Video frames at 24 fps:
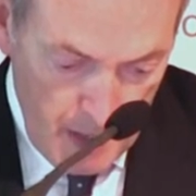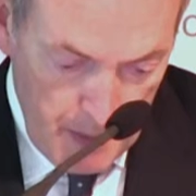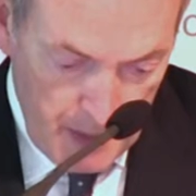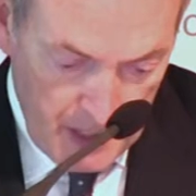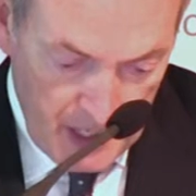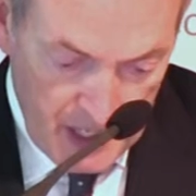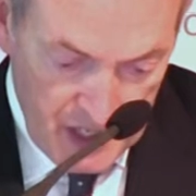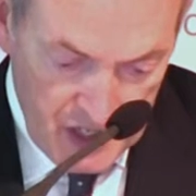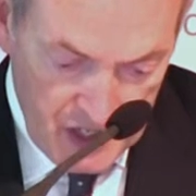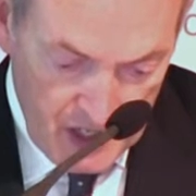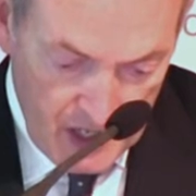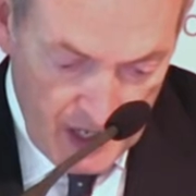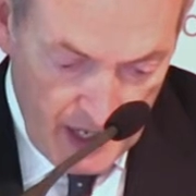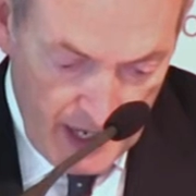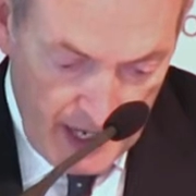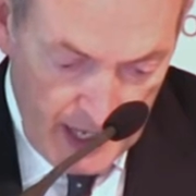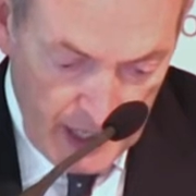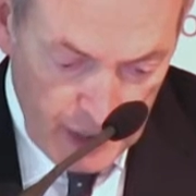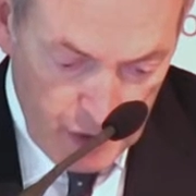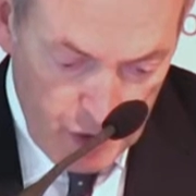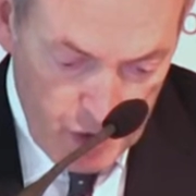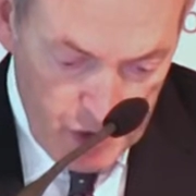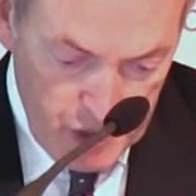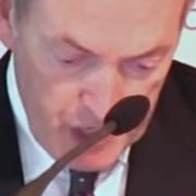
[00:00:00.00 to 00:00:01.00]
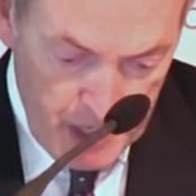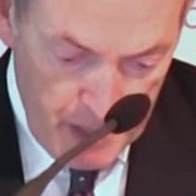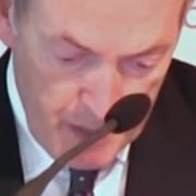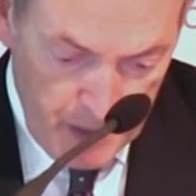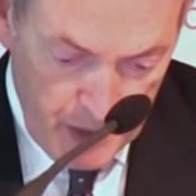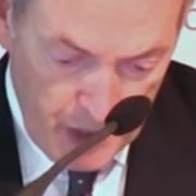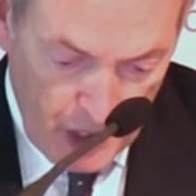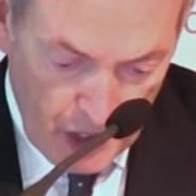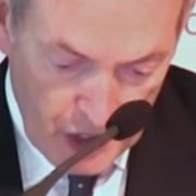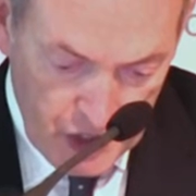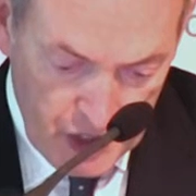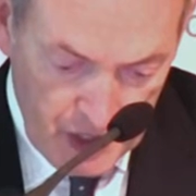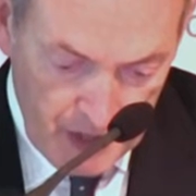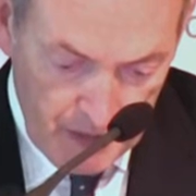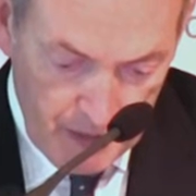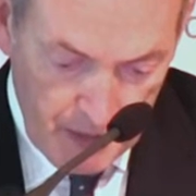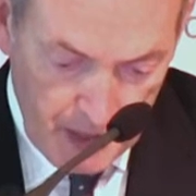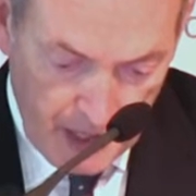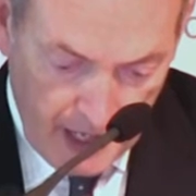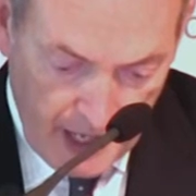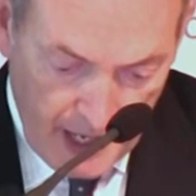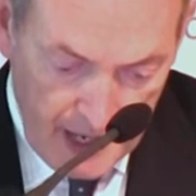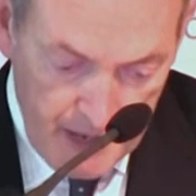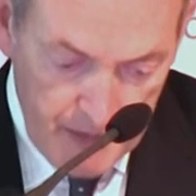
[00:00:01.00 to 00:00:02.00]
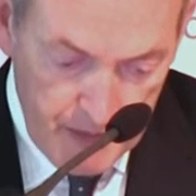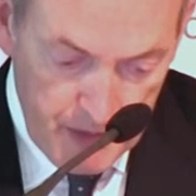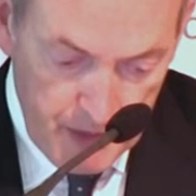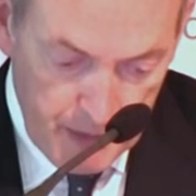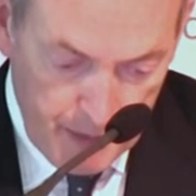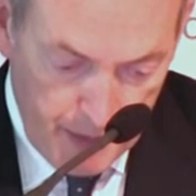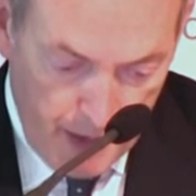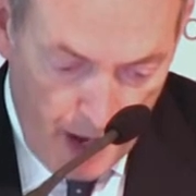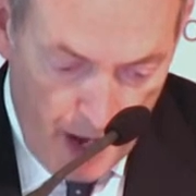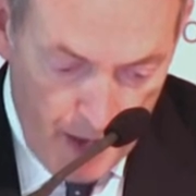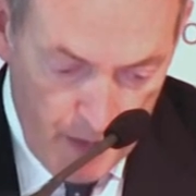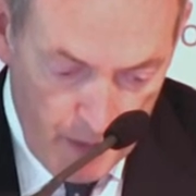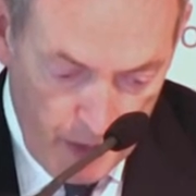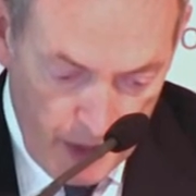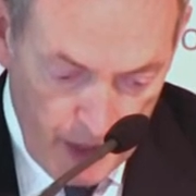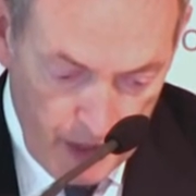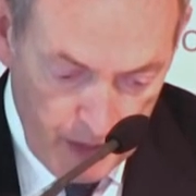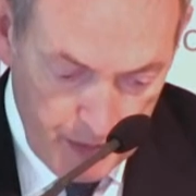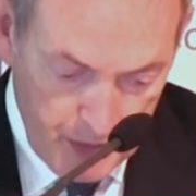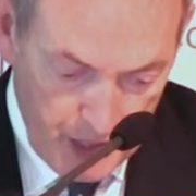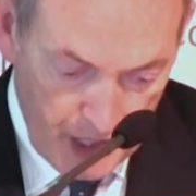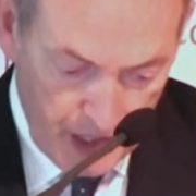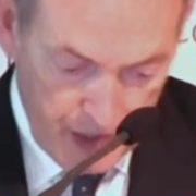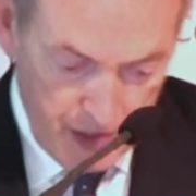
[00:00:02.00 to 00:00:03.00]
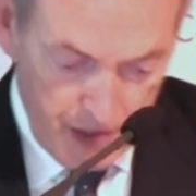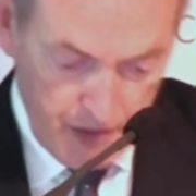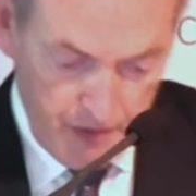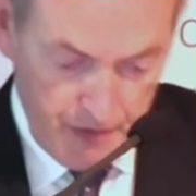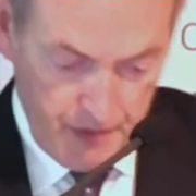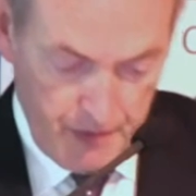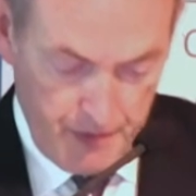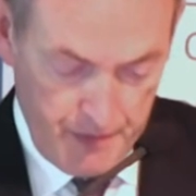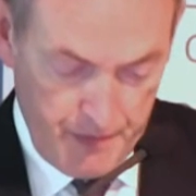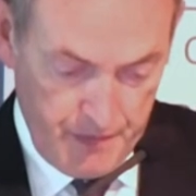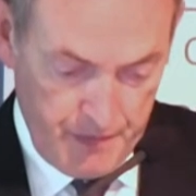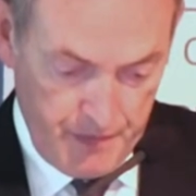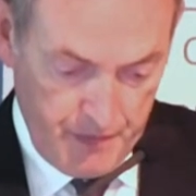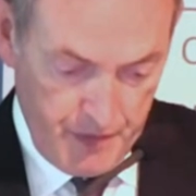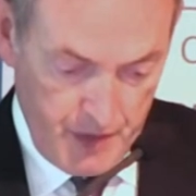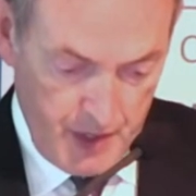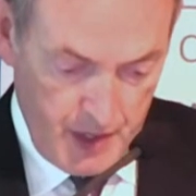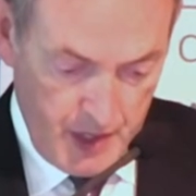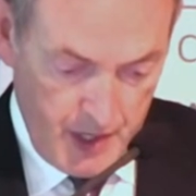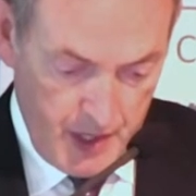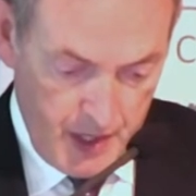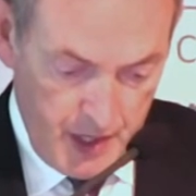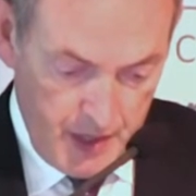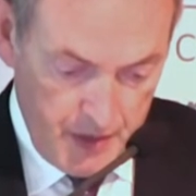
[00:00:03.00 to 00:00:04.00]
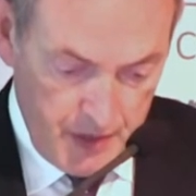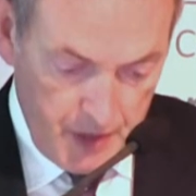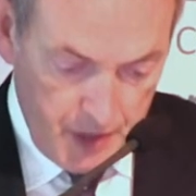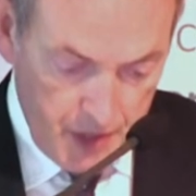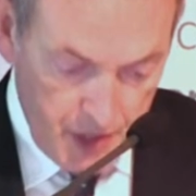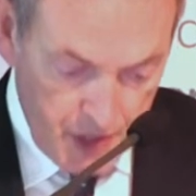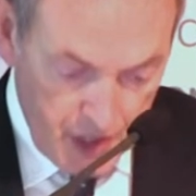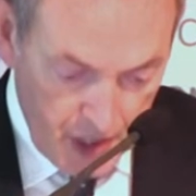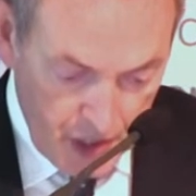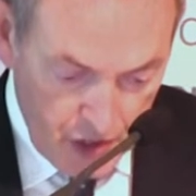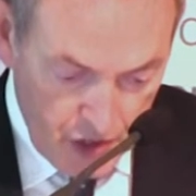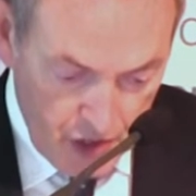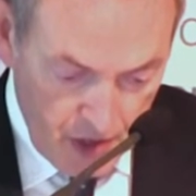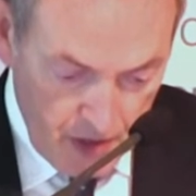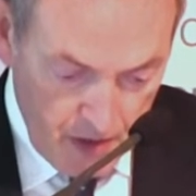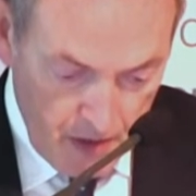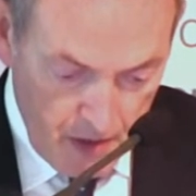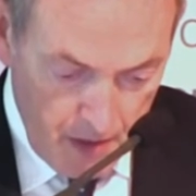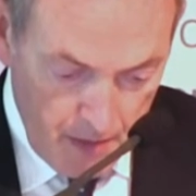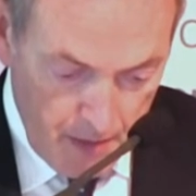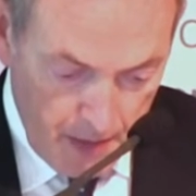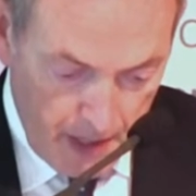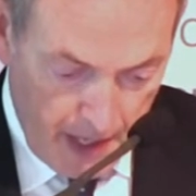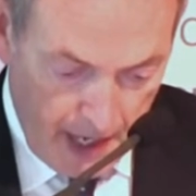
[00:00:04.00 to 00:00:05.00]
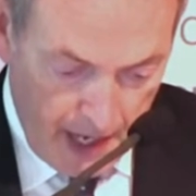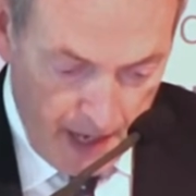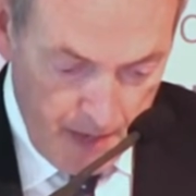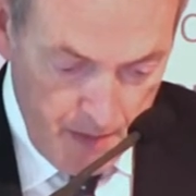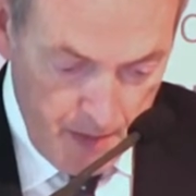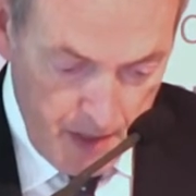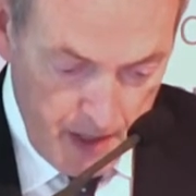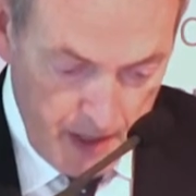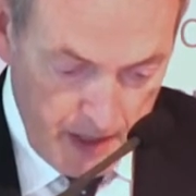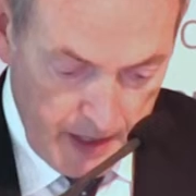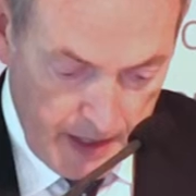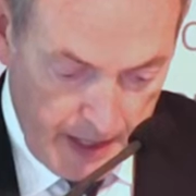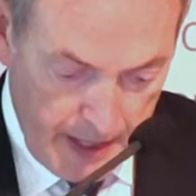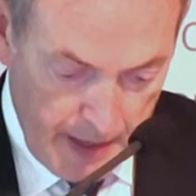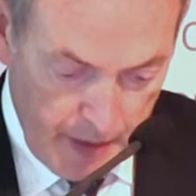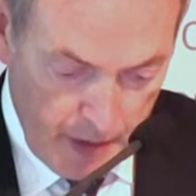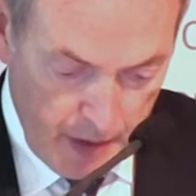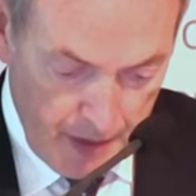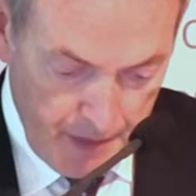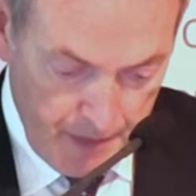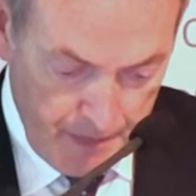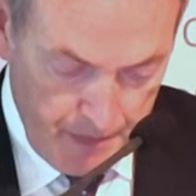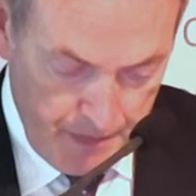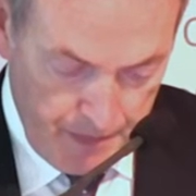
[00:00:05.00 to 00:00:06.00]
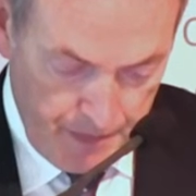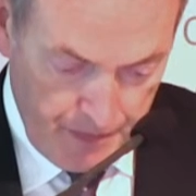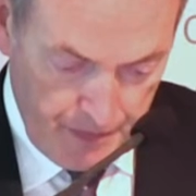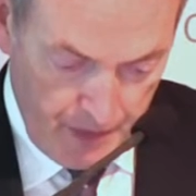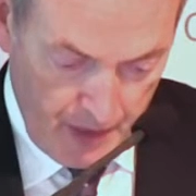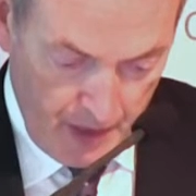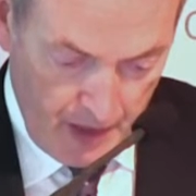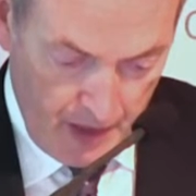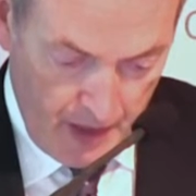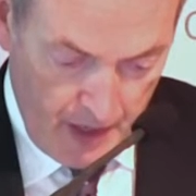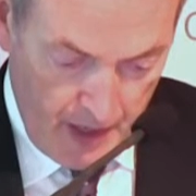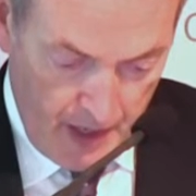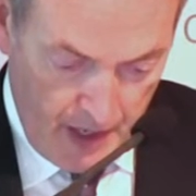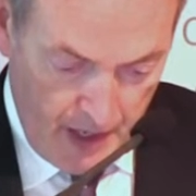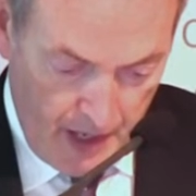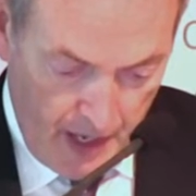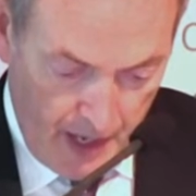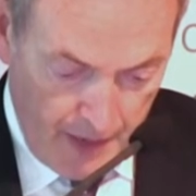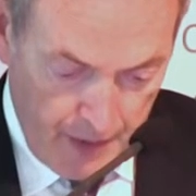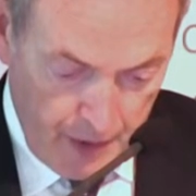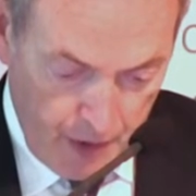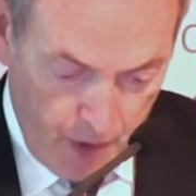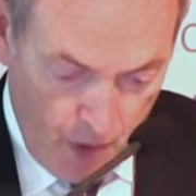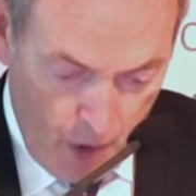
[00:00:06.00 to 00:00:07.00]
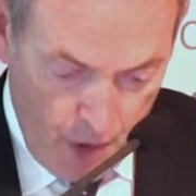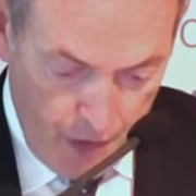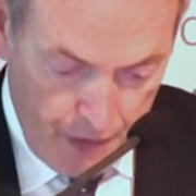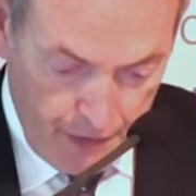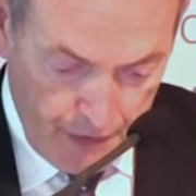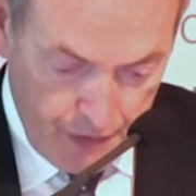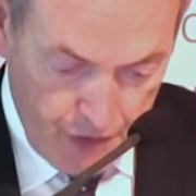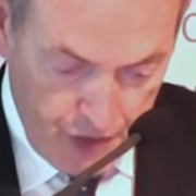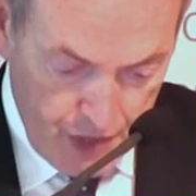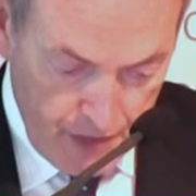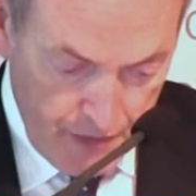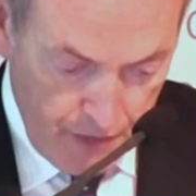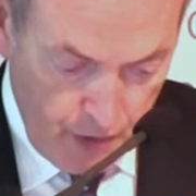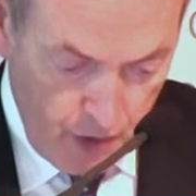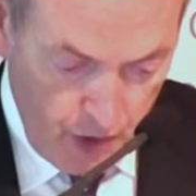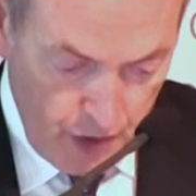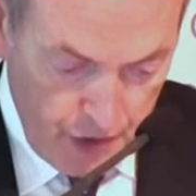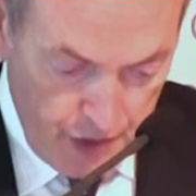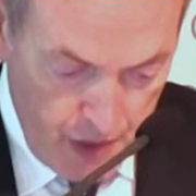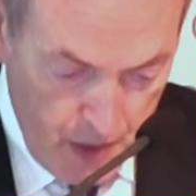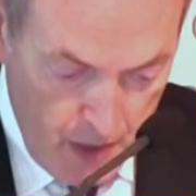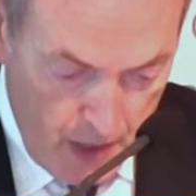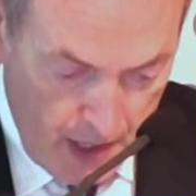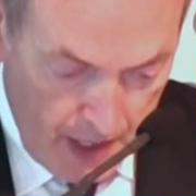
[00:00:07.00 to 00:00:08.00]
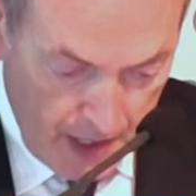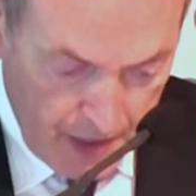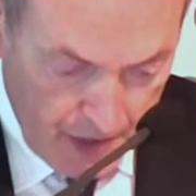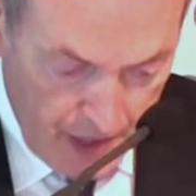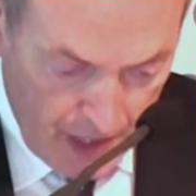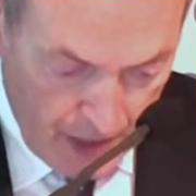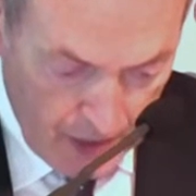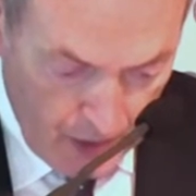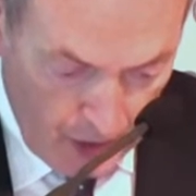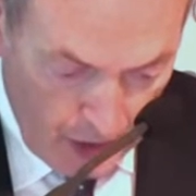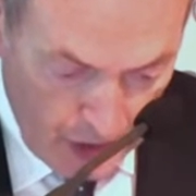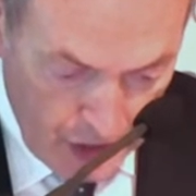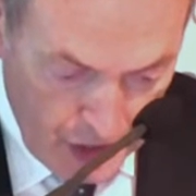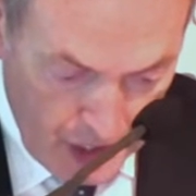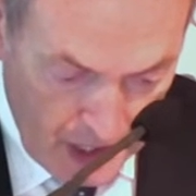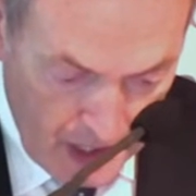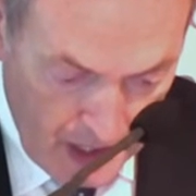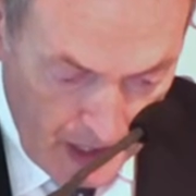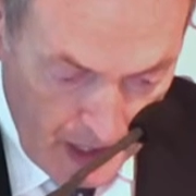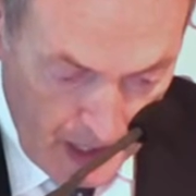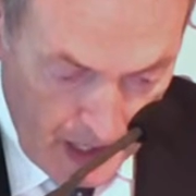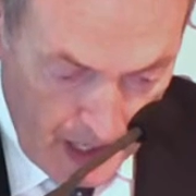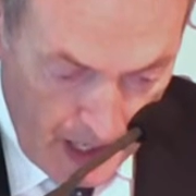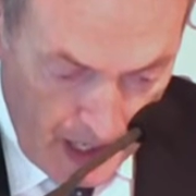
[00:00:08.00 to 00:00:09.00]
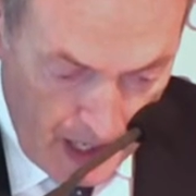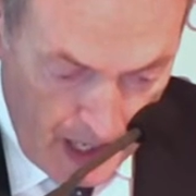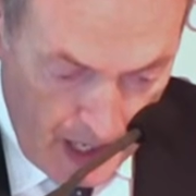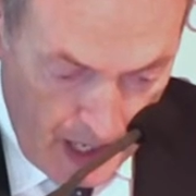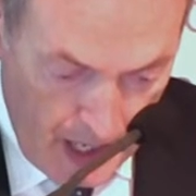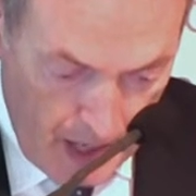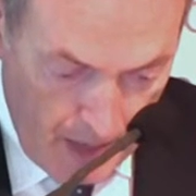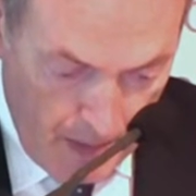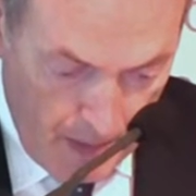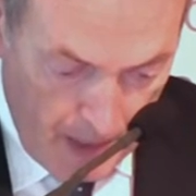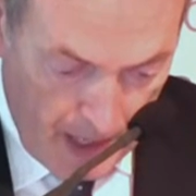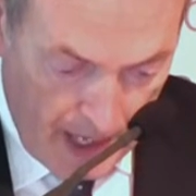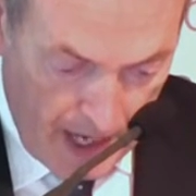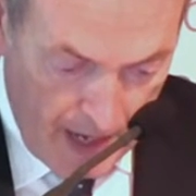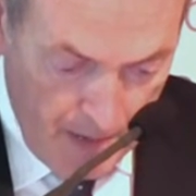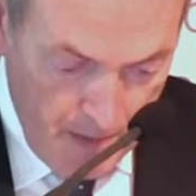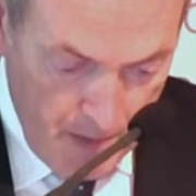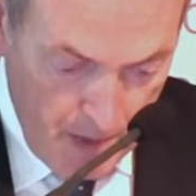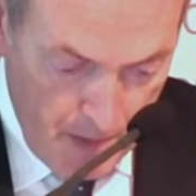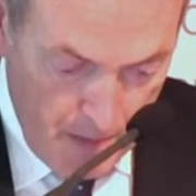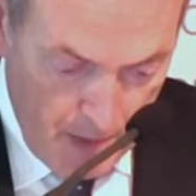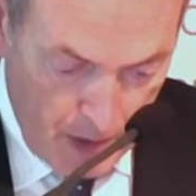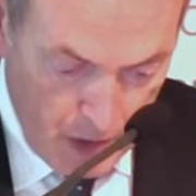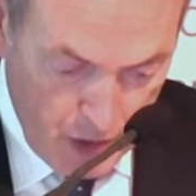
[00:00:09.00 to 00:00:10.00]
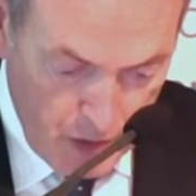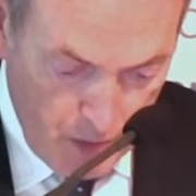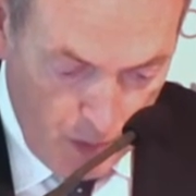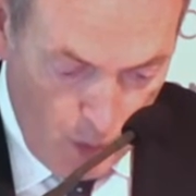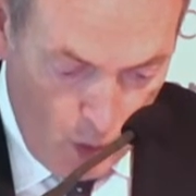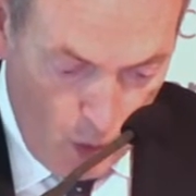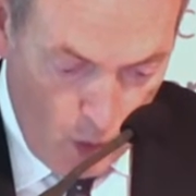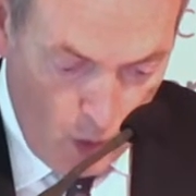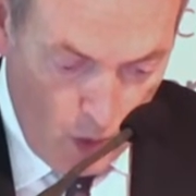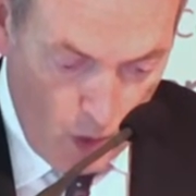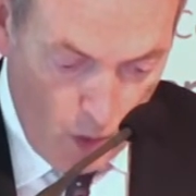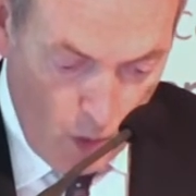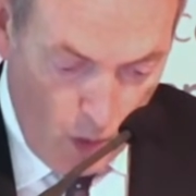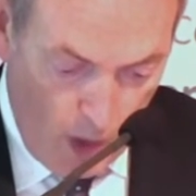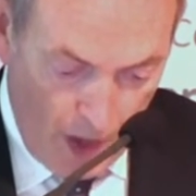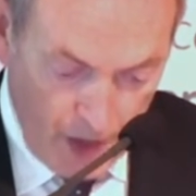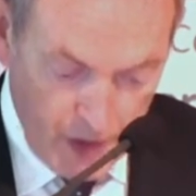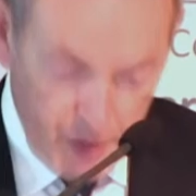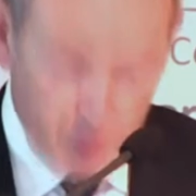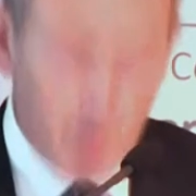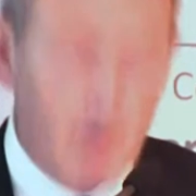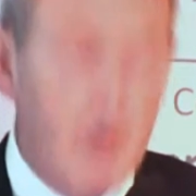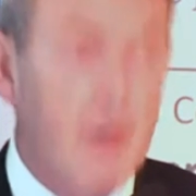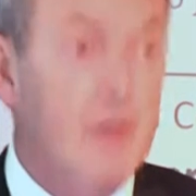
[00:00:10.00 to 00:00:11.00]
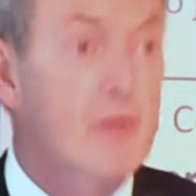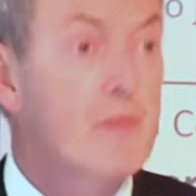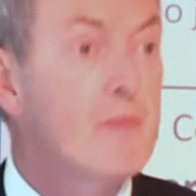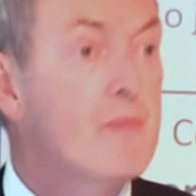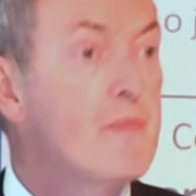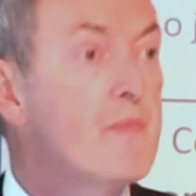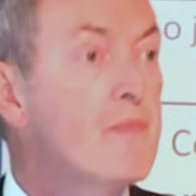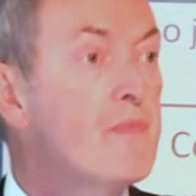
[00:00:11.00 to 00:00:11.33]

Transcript: But as electricity production became the primary objective, the distinction became clearer, and the growth of civil nuclear technology became much more widespread,